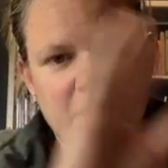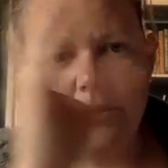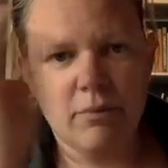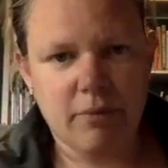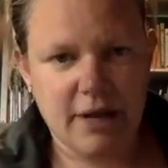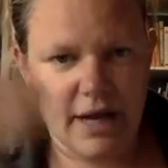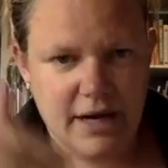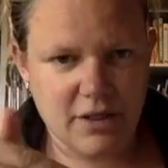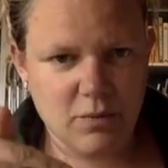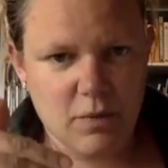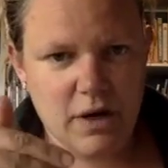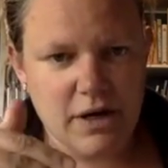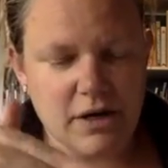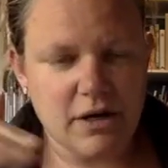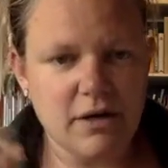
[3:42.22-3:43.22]
we added the
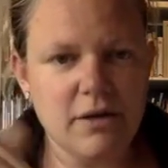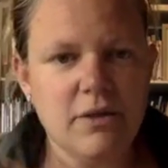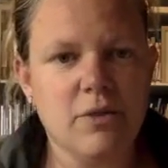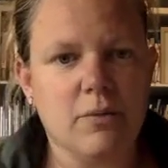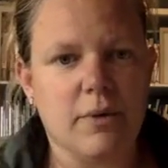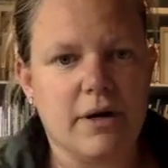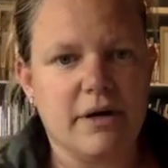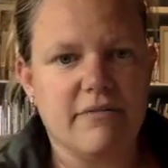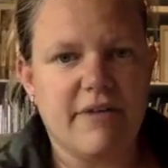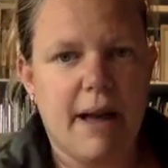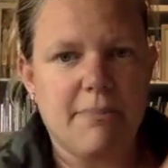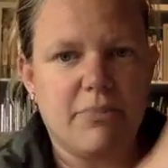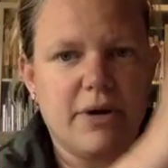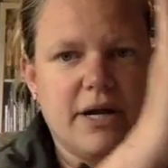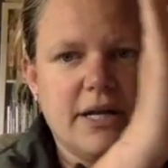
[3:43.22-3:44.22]
water
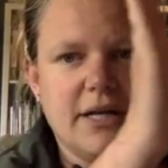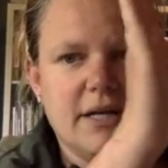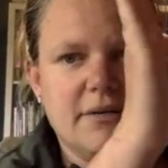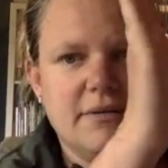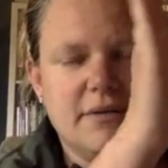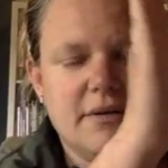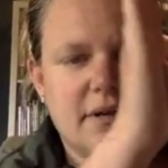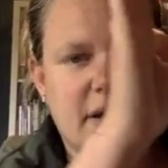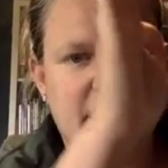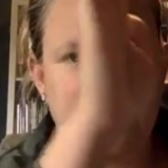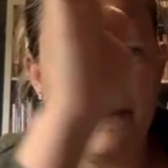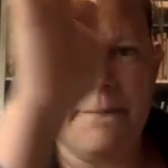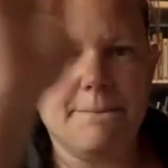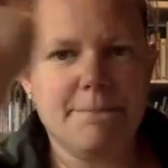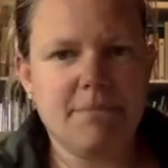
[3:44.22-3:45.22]
evaporated,
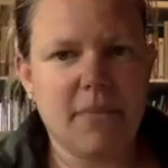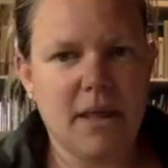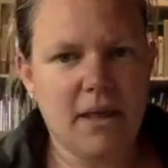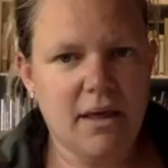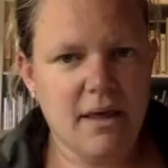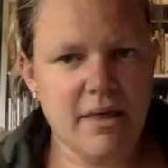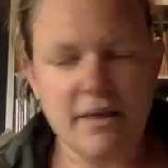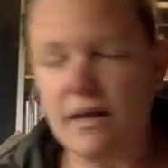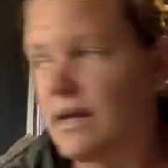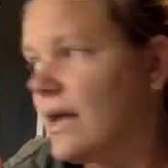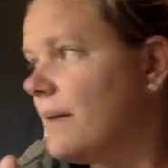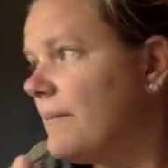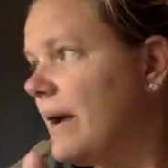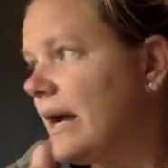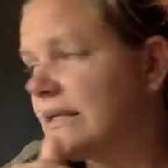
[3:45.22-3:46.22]
okay, and it came
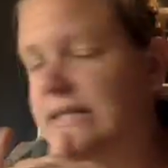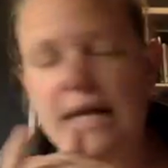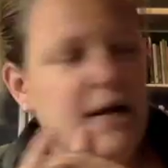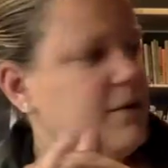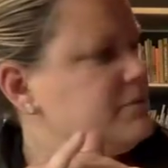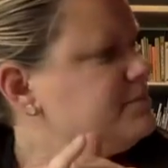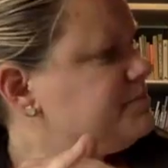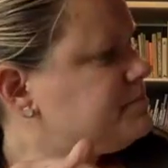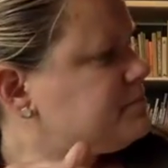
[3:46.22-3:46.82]
back down.